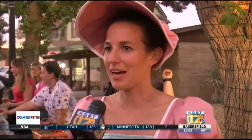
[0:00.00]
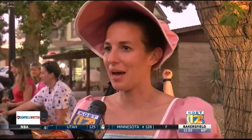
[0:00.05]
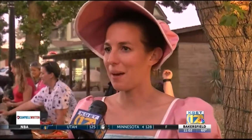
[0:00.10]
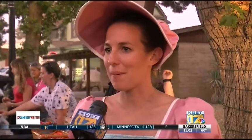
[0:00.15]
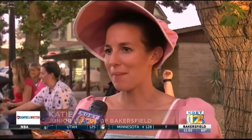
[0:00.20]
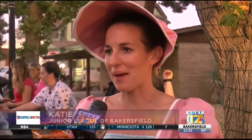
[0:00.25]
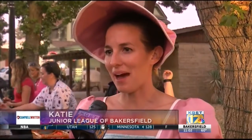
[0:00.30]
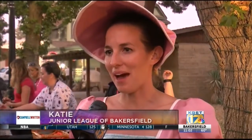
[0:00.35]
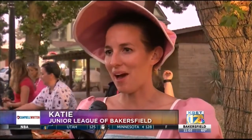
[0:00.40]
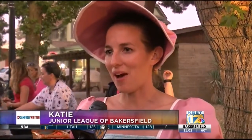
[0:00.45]

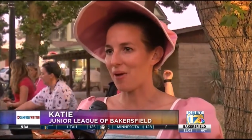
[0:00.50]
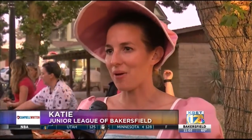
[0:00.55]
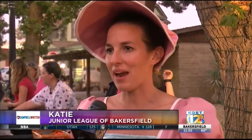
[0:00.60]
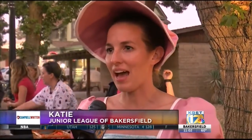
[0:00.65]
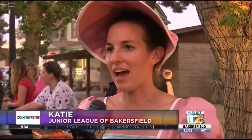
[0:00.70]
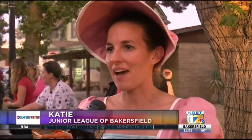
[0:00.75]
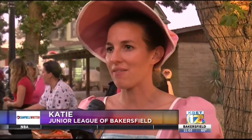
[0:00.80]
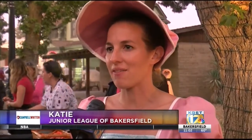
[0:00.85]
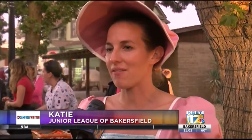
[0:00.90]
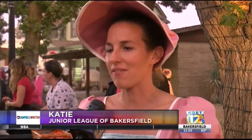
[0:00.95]
come out,
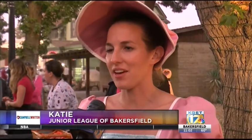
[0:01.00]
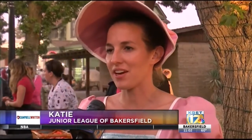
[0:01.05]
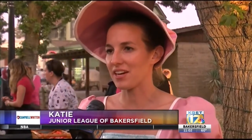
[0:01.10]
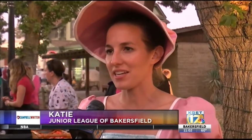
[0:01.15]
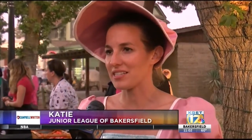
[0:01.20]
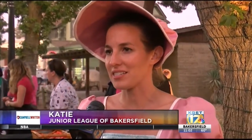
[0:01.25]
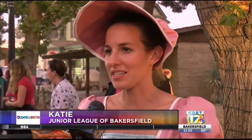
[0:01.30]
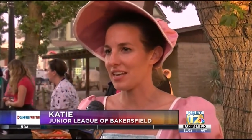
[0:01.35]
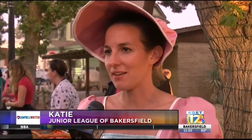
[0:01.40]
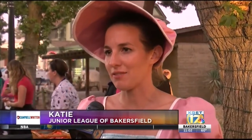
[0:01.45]
have a
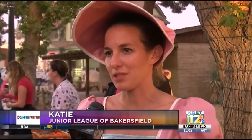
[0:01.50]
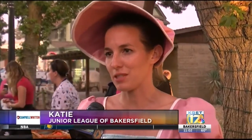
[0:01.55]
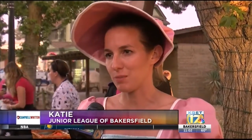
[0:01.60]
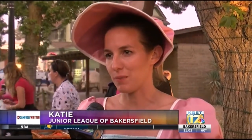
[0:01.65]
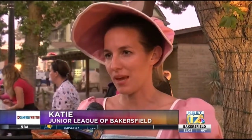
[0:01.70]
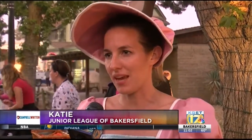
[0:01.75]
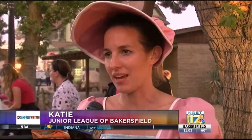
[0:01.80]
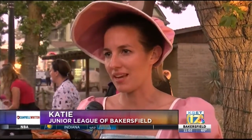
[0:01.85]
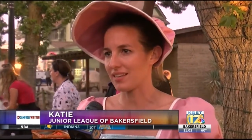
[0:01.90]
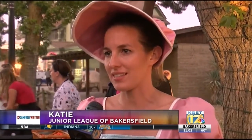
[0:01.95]
very safe
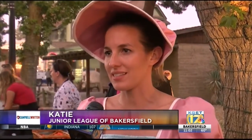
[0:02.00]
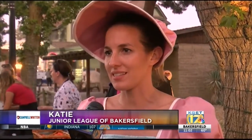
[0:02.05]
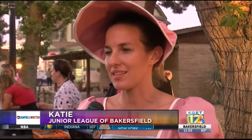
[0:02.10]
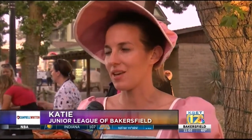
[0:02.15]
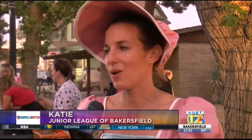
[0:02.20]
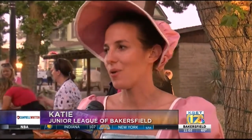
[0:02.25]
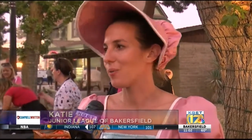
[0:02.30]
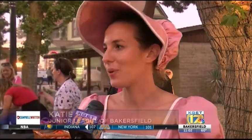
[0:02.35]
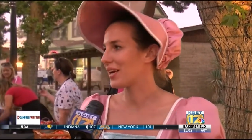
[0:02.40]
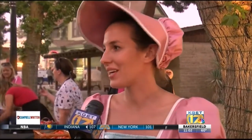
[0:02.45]
space,
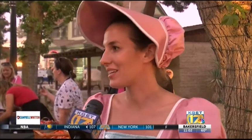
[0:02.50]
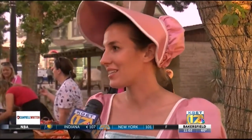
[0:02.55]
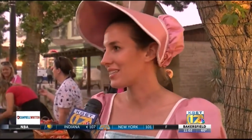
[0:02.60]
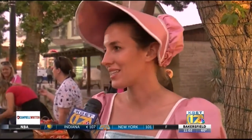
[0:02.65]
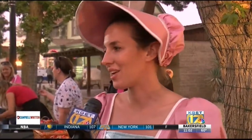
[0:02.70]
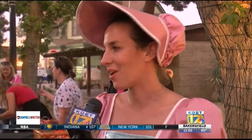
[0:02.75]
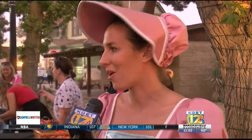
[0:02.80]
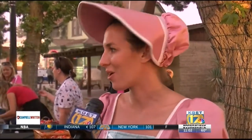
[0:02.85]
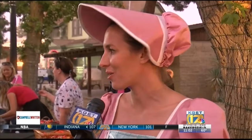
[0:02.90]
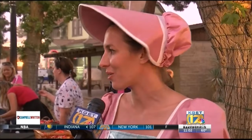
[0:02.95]
we get to
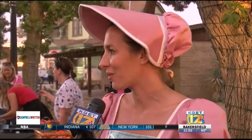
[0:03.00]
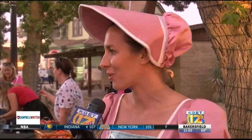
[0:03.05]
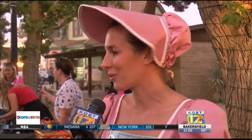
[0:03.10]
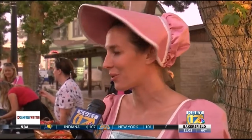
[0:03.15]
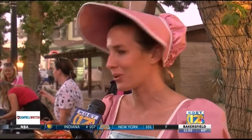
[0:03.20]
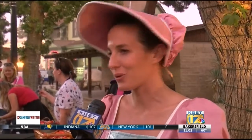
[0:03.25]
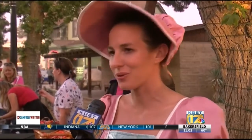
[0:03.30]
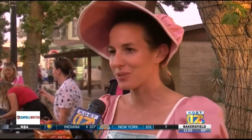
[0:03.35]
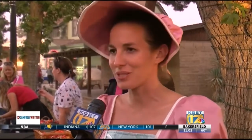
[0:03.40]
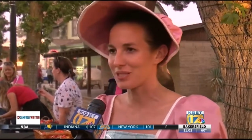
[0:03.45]
see all the little
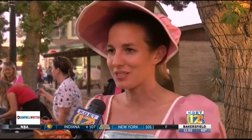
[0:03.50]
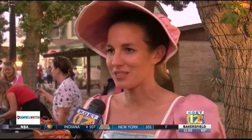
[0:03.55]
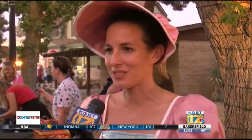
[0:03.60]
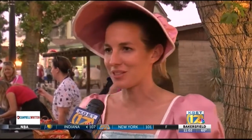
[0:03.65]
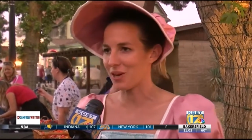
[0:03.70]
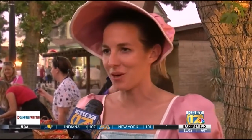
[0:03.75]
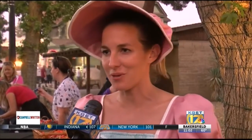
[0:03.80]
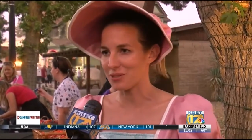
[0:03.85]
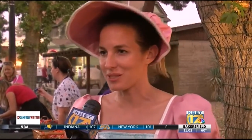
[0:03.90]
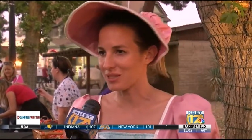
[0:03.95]
goose,
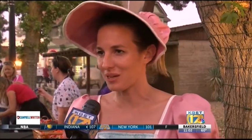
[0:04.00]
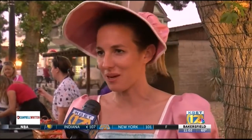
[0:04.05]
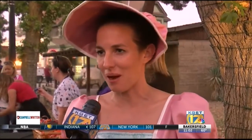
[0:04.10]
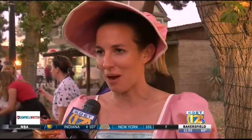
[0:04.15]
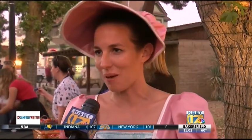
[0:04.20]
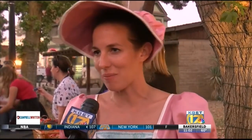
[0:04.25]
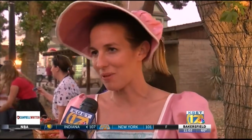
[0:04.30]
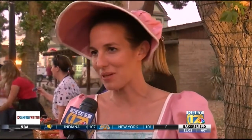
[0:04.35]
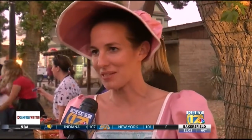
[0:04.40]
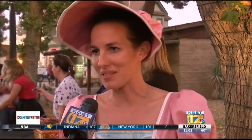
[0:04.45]
ghosts and
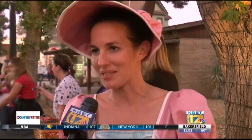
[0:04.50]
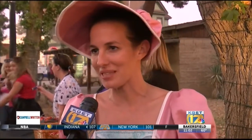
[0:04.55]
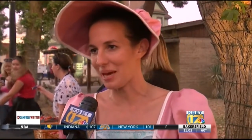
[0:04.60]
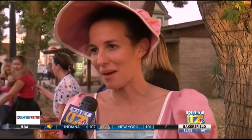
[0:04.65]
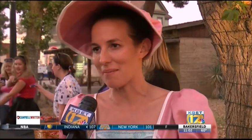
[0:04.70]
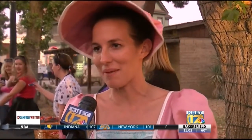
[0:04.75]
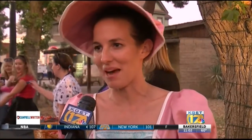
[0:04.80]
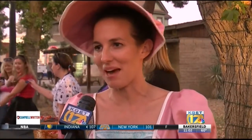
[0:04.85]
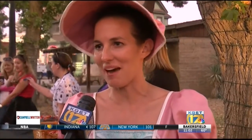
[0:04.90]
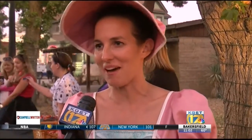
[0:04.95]
goblins
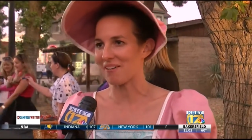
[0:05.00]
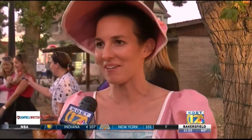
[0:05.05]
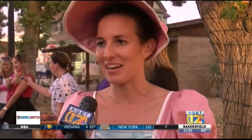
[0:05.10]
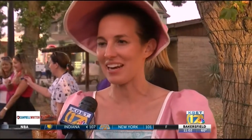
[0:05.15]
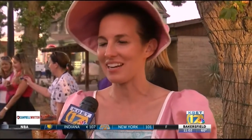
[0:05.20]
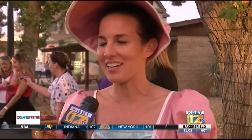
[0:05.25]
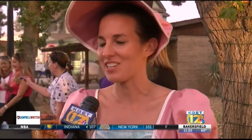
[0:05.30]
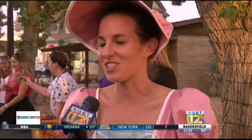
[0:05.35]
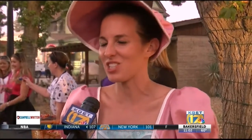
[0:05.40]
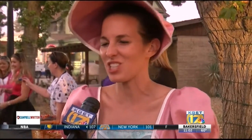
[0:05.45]
come out,
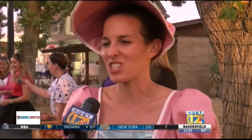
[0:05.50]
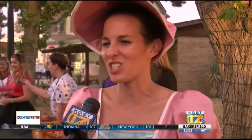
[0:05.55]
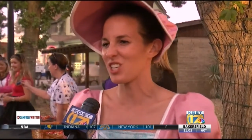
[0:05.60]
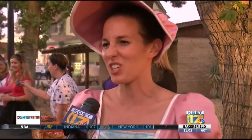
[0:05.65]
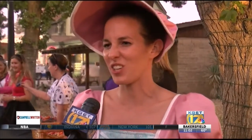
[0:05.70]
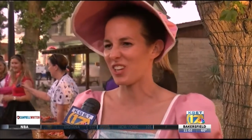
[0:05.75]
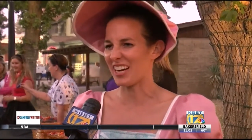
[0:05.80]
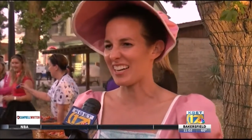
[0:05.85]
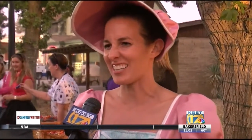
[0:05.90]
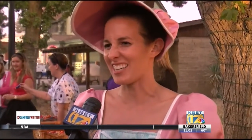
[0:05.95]
and it's just
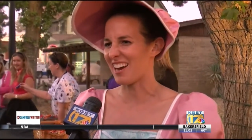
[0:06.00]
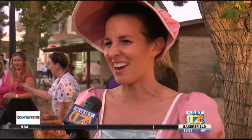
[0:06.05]
a great